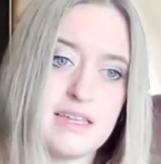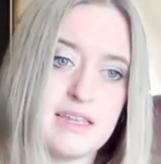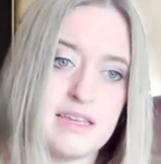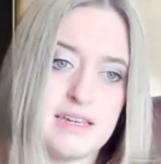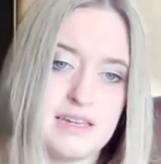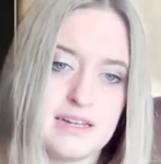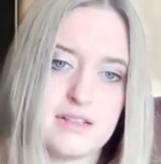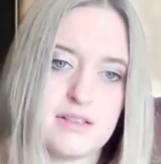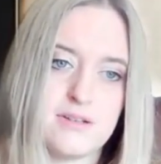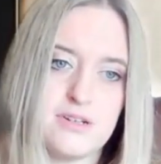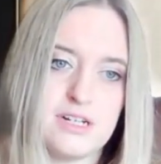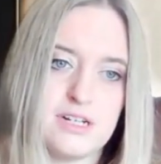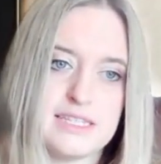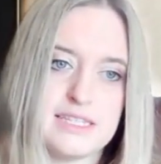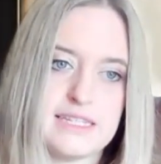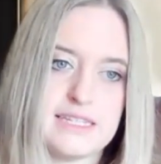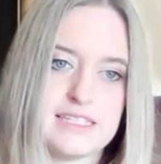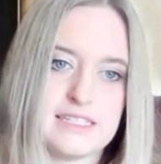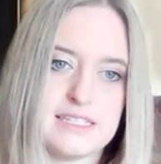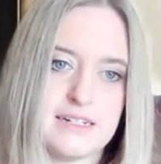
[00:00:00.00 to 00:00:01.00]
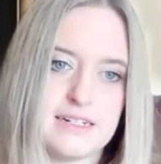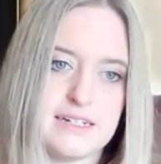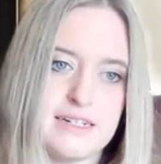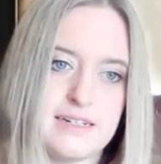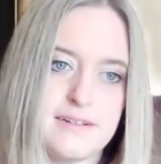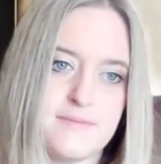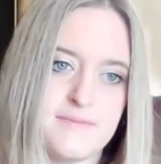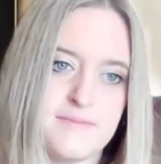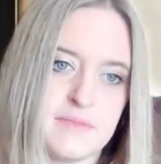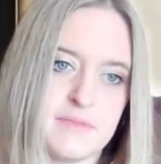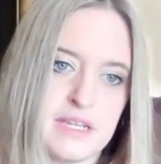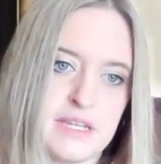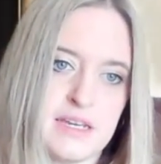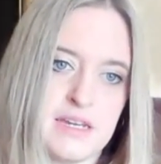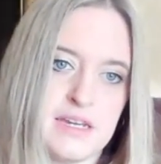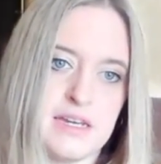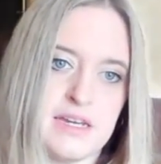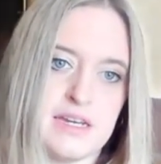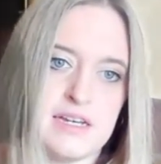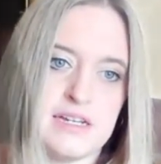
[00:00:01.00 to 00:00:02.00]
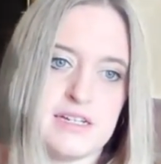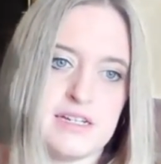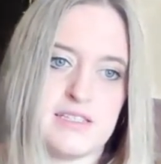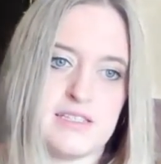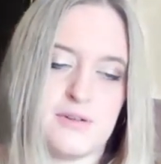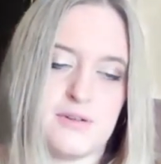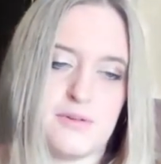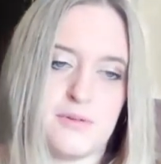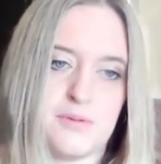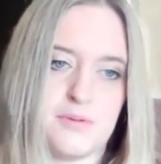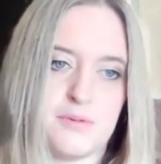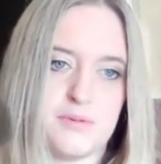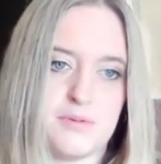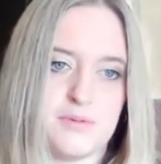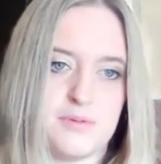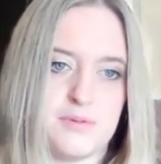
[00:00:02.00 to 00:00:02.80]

included in the study. So